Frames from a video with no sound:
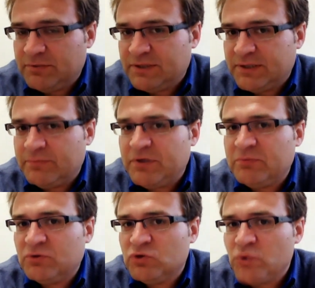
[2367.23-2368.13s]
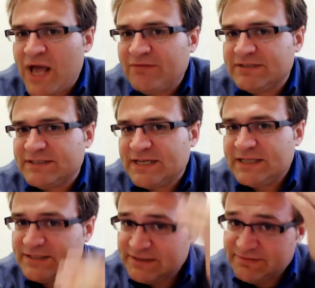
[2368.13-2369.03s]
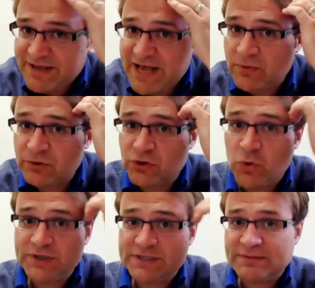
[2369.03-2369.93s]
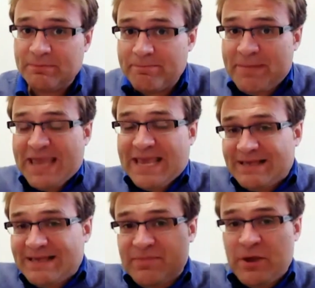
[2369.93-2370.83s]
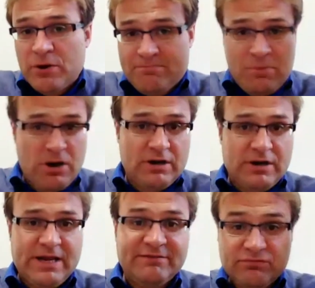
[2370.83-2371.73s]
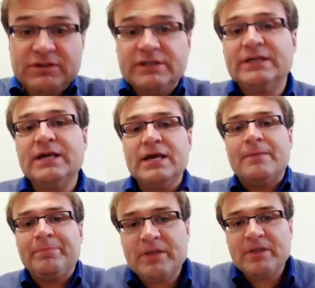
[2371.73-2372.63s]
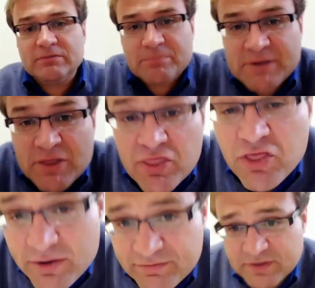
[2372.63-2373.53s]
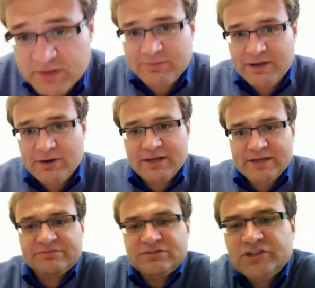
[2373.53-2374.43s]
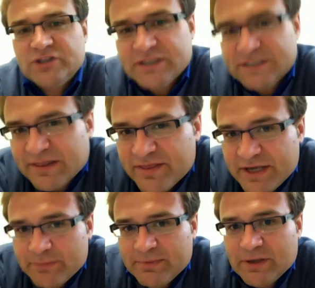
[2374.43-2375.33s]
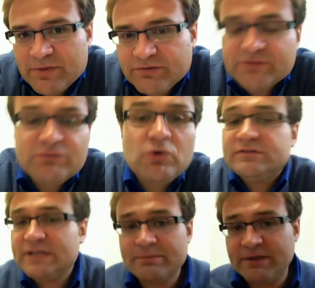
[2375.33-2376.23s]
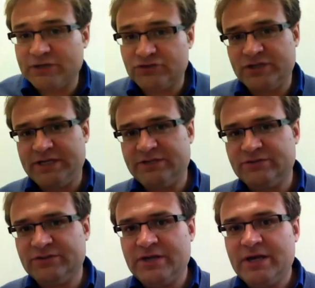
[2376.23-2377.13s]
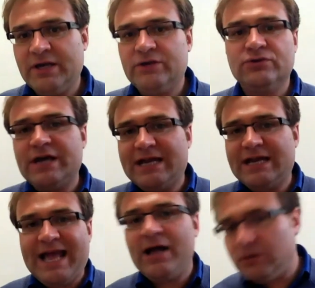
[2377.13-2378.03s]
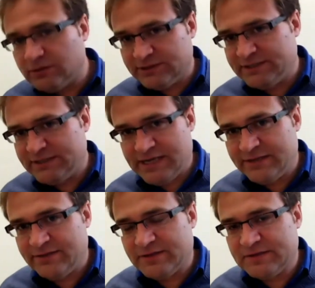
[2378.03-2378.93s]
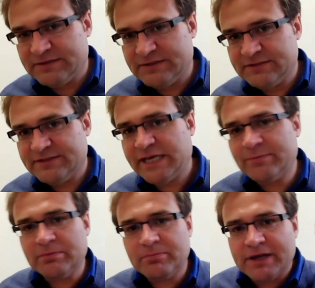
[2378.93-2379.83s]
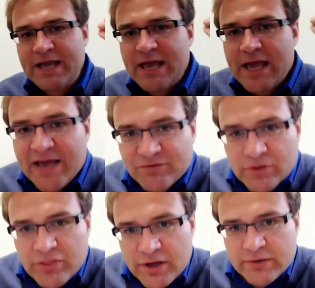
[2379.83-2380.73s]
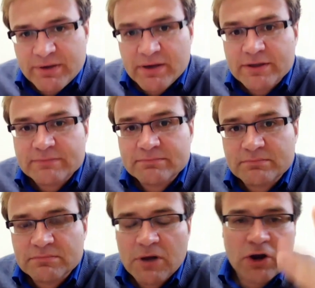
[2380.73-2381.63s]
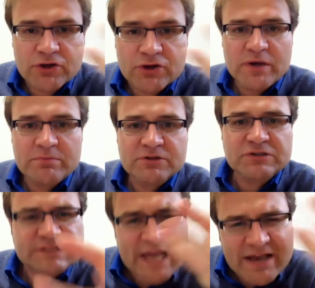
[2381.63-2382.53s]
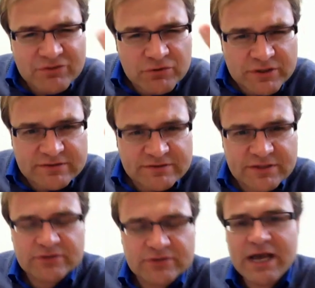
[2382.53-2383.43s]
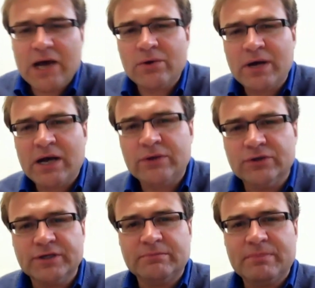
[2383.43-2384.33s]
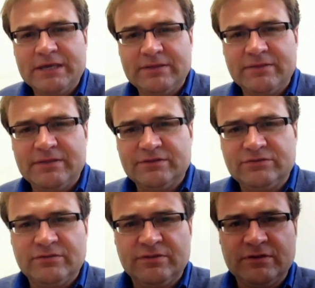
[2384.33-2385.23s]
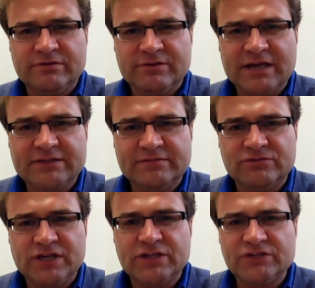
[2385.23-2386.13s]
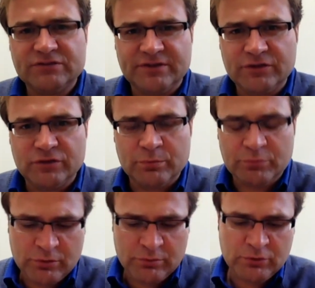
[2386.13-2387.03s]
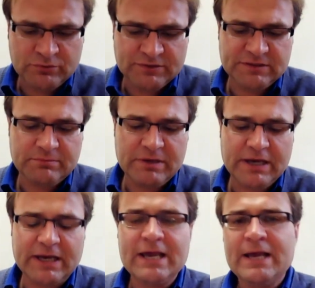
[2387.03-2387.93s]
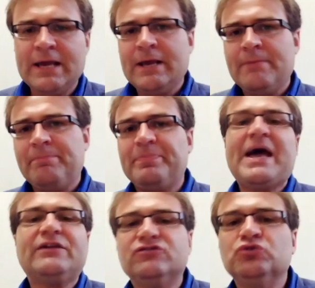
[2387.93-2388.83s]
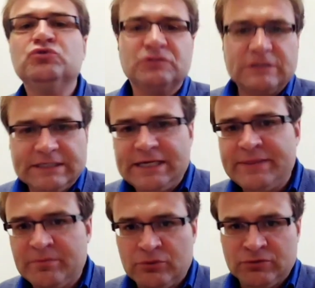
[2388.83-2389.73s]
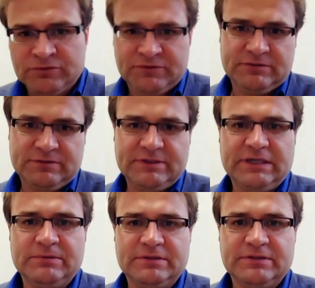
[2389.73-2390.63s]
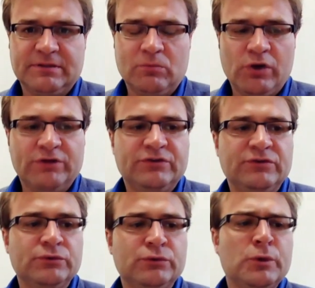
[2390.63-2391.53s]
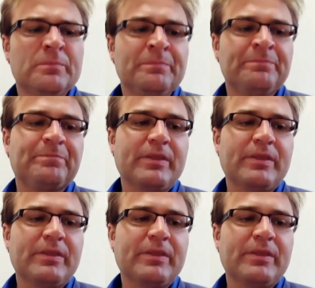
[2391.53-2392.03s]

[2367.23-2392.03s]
Typically, people who have a sense of how they're going to make their mark and have really been thoughtful about it and have started to think about this. And of course, it might change. You're not held to anything that's in the statement, but have you thought about it? Are you ambitious? Have you considered how you're going to make these kinds of changes that you're proposing to make? That's usually in the personal statement somewhere too.